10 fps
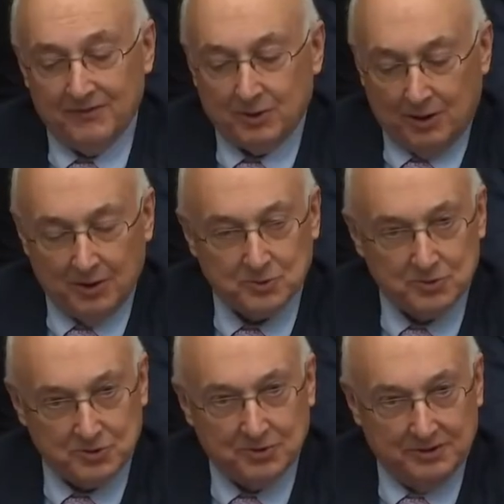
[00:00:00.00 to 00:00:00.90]
you have are
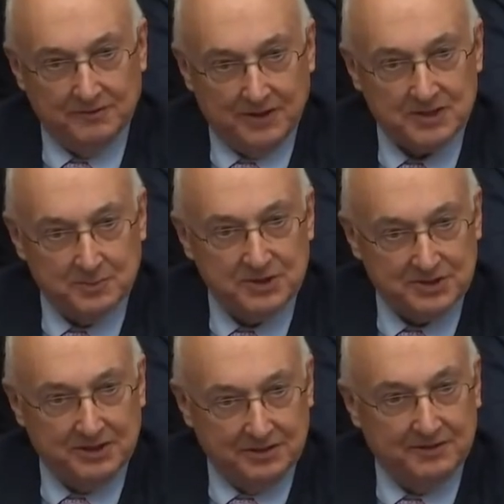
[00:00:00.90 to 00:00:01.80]
ultra short
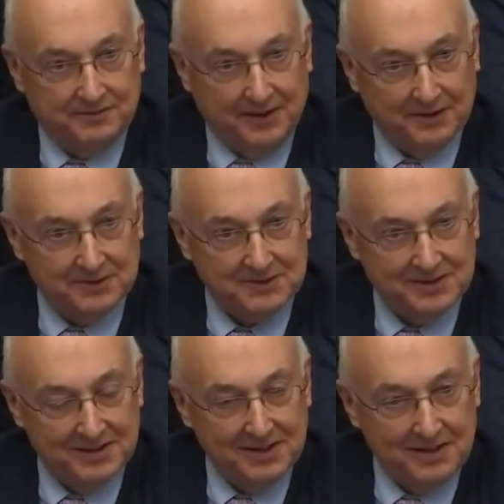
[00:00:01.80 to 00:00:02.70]
investments in the funds